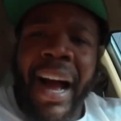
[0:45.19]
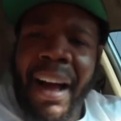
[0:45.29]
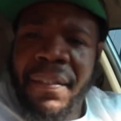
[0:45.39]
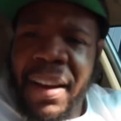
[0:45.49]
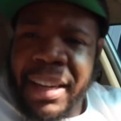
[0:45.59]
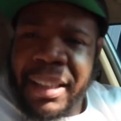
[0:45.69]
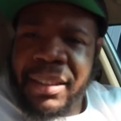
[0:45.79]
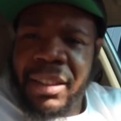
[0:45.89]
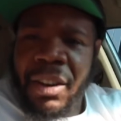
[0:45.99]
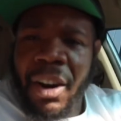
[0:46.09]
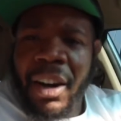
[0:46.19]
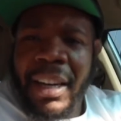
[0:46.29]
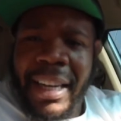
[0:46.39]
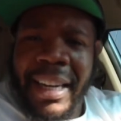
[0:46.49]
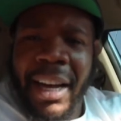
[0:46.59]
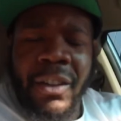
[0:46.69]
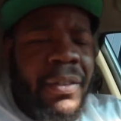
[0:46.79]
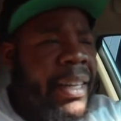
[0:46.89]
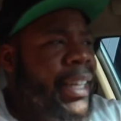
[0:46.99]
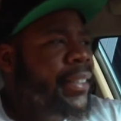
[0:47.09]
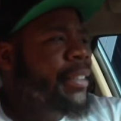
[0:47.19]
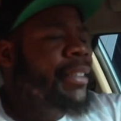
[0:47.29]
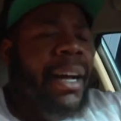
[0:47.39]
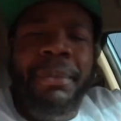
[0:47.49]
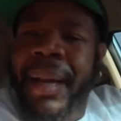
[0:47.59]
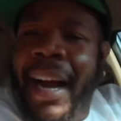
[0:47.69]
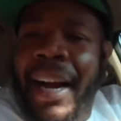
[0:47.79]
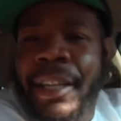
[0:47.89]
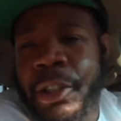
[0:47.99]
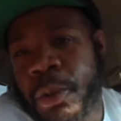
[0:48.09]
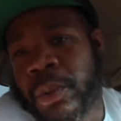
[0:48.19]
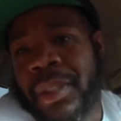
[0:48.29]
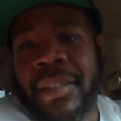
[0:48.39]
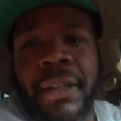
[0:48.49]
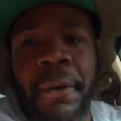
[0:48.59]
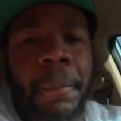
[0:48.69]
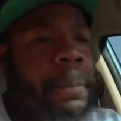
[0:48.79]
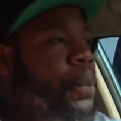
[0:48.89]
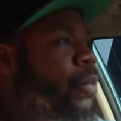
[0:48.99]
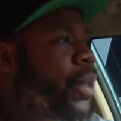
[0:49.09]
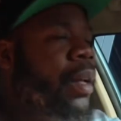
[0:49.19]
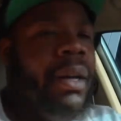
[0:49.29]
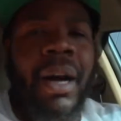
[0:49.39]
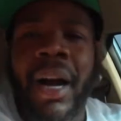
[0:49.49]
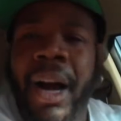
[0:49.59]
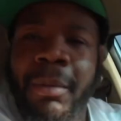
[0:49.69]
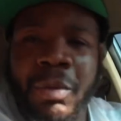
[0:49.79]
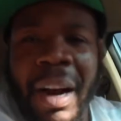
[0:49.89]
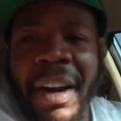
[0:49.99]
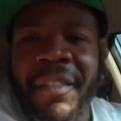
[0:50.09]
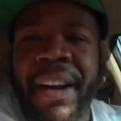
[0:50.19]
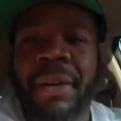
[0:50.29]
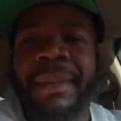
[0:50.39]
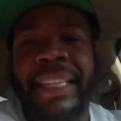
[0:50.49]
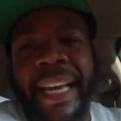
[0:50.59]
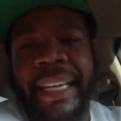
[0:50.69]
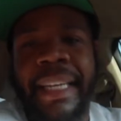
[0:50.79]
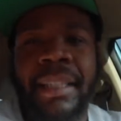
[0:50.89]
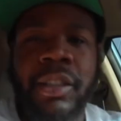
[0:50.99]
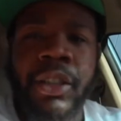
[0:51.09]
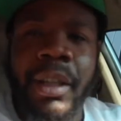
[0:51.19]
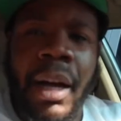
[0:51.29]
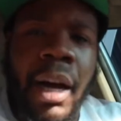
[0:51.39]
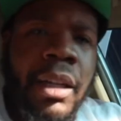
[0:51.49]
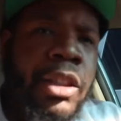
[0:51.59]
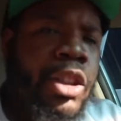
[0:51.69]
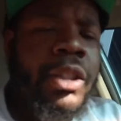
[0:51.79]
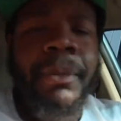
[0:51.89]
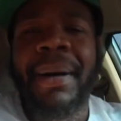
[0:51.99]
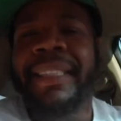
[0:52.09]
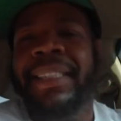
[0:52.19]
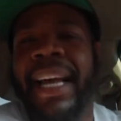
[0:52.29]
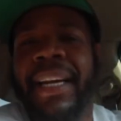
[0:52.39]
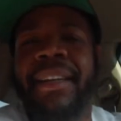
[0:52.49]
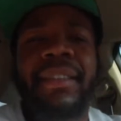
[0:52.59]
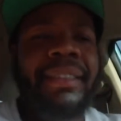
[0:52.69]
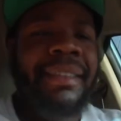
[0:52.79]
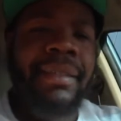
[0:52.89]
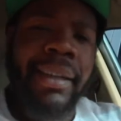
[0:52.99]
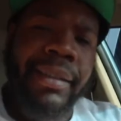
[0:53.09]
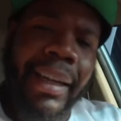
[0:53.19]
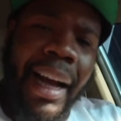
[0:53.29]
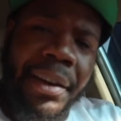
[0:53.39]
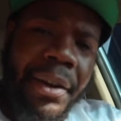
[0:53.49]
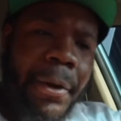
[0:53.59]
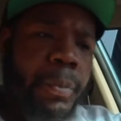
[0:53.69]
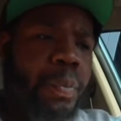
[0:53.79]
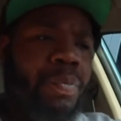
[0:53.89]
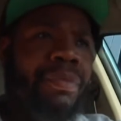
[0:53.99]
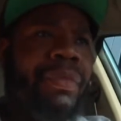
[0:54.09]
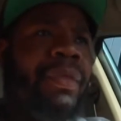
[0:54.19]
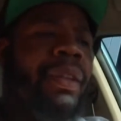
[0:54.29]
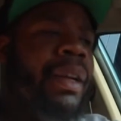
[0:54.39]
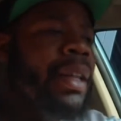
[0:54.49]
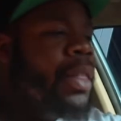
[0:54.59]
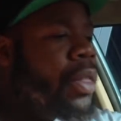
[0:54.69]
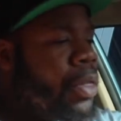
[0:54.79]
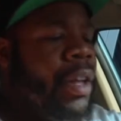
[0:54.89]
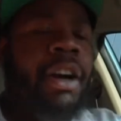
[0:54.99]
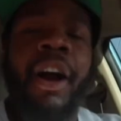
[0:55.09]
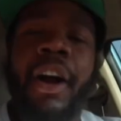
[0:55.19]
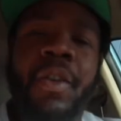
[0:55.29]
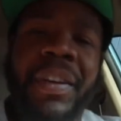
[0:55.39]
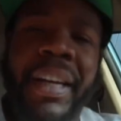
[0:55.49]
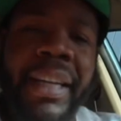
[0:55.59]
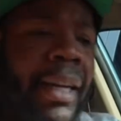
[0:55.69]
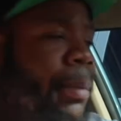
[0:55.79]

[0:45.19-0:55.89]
I financed the car, in-house finances. I'm like, all right, cool, let's go. I'm driving around getting it. 2 months later, next thing I know, the car overheating.